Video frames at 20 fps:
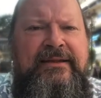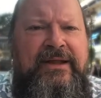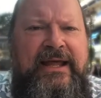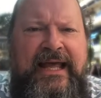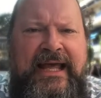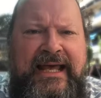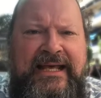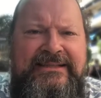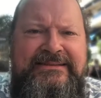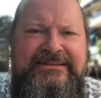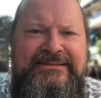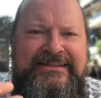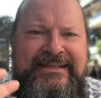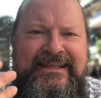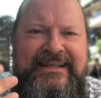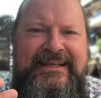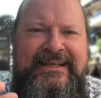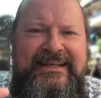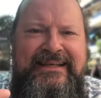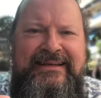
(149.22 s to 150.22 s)
as
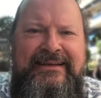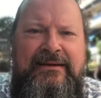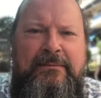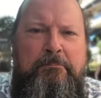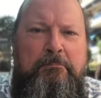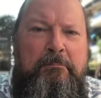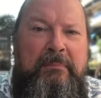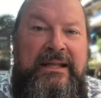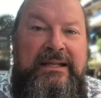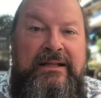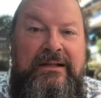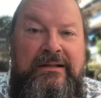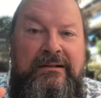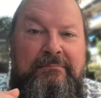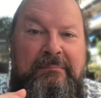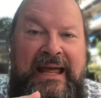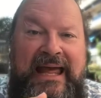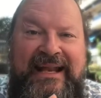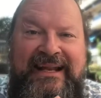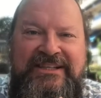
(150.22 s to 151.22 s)
the middle
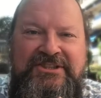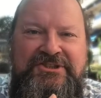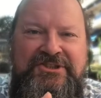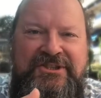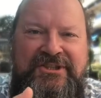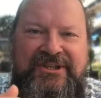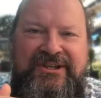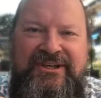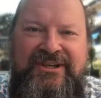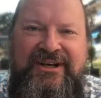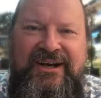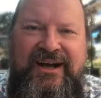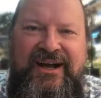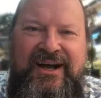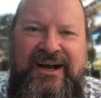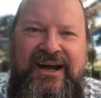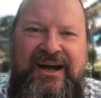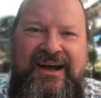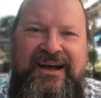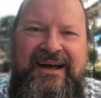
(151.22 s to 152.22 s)
manager
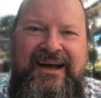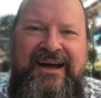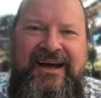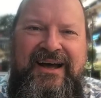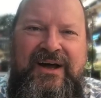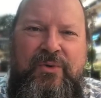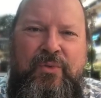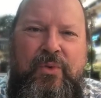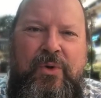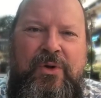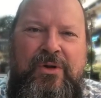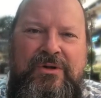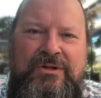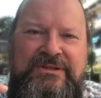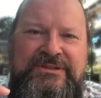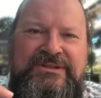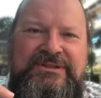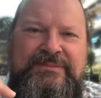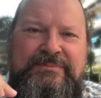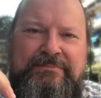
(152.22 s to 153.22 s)
uh,
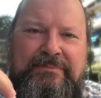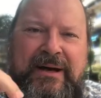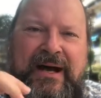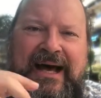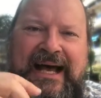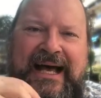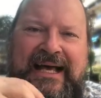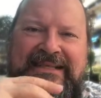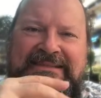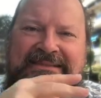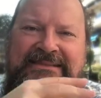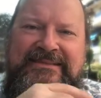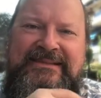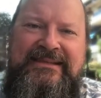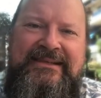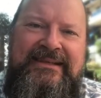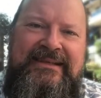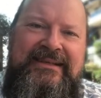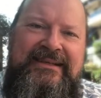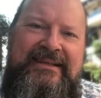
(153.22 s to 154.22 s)
walks past
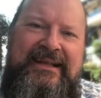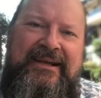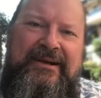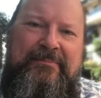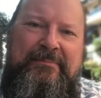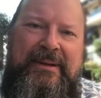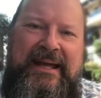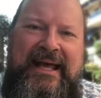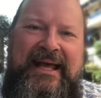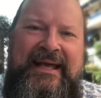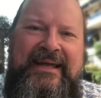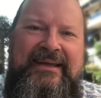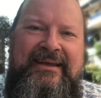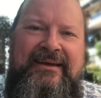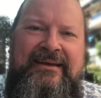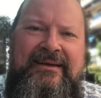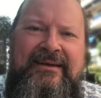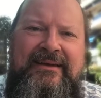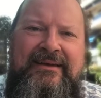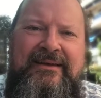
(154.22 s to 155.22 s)
uh, their back
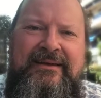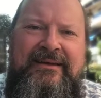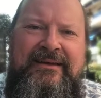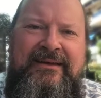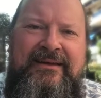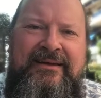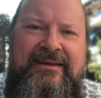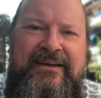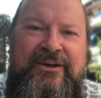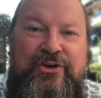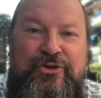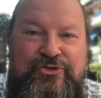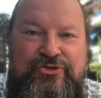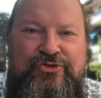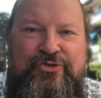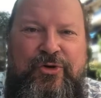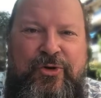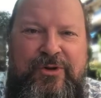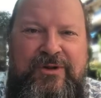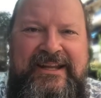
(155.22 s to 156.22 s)

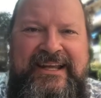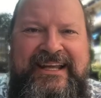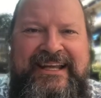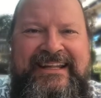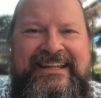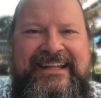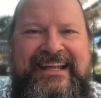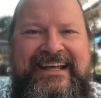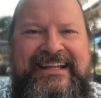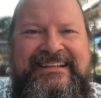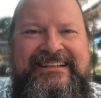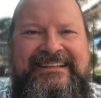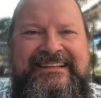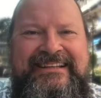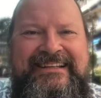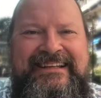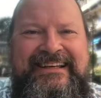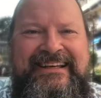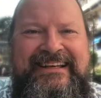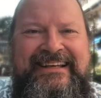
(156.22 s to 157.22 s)
controlling that uh,
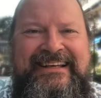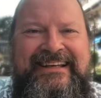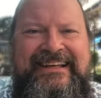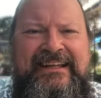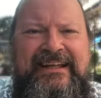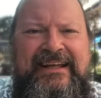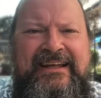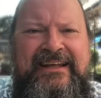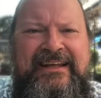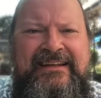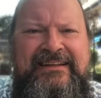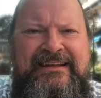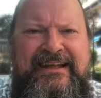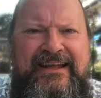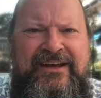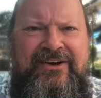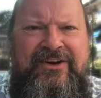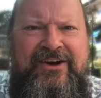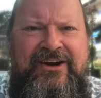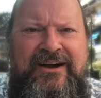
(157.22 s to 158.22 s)
uh,
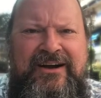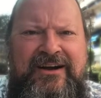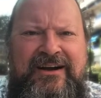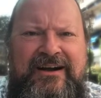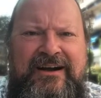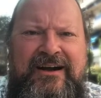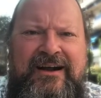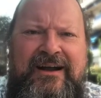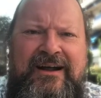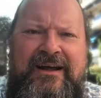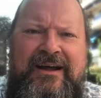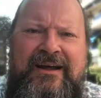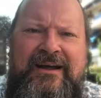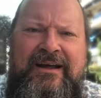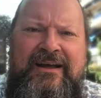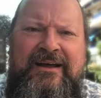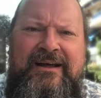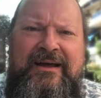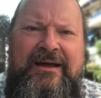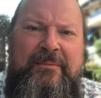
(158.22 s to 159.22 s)
they are
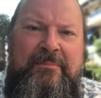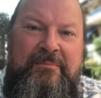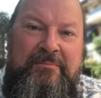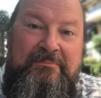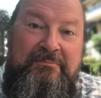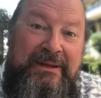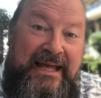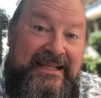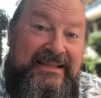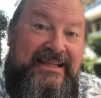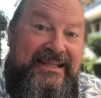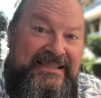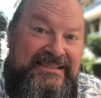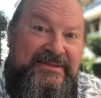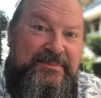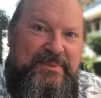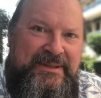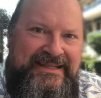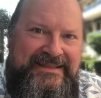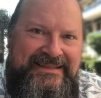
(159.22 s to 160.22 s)
uh, at
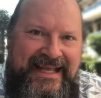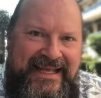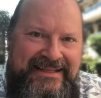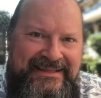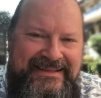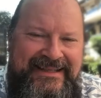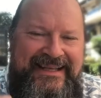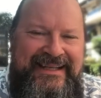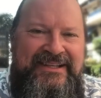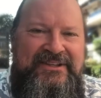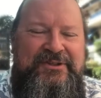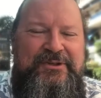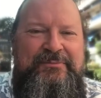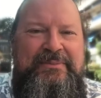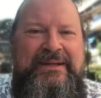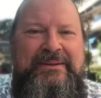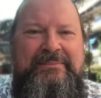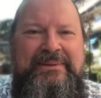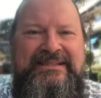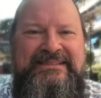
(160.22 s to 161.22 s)
least pretending to
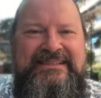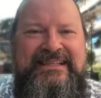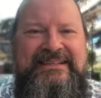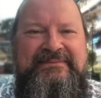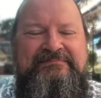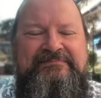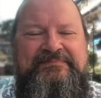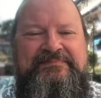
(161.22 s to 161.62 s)
be busy